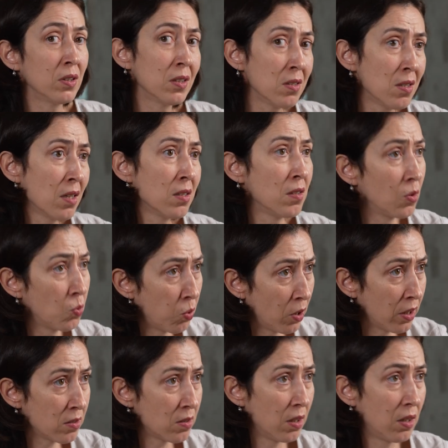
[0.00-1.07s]
Because yes, it
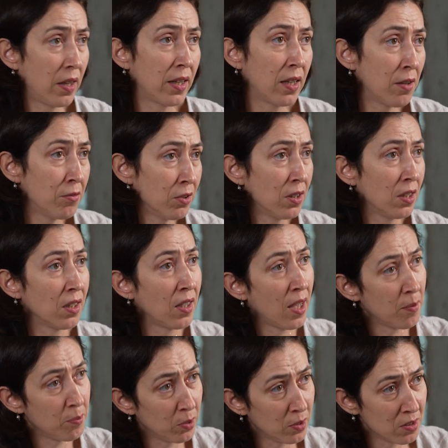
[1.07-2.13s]
works, and like everything
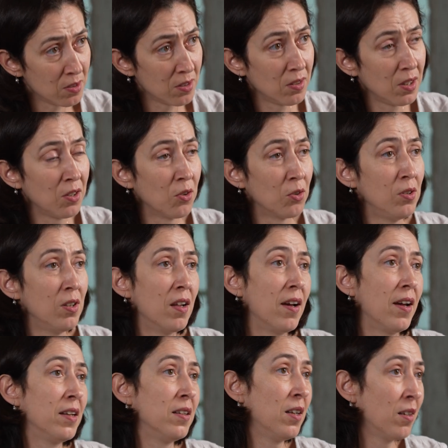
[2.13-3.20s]
happens in
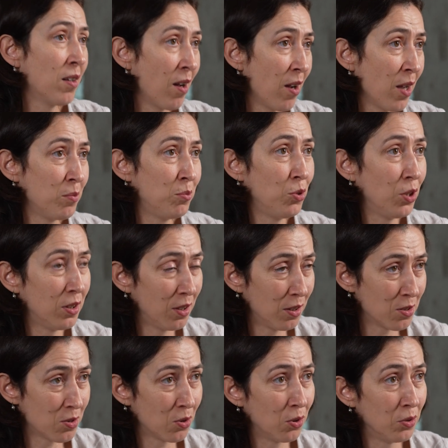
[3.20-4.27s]
online and hybrid
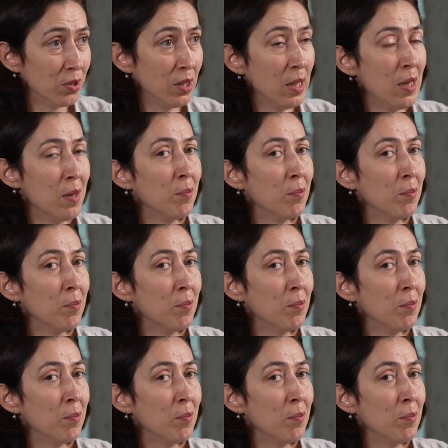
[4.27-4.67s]
and so on,